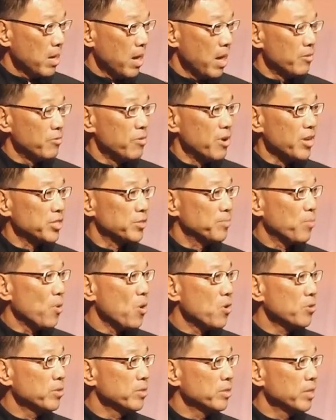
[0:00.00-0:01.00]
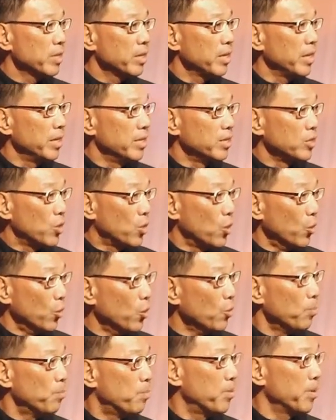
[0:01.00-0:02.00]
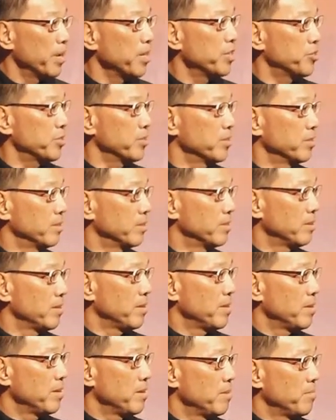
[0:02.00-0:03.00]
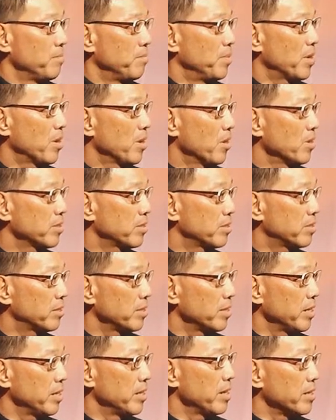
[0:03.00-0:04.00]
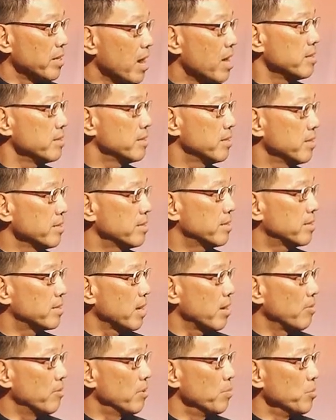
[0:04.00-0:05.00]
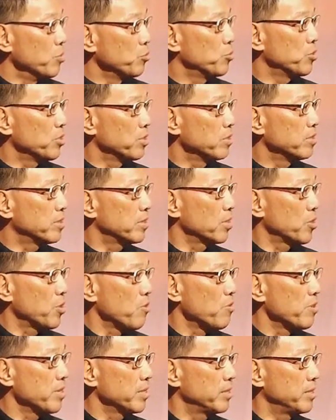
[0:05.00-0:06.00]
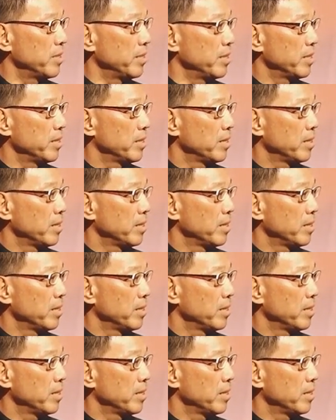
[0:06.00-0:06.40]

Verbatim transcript: and respond in cooperation because it enhances our mutual security.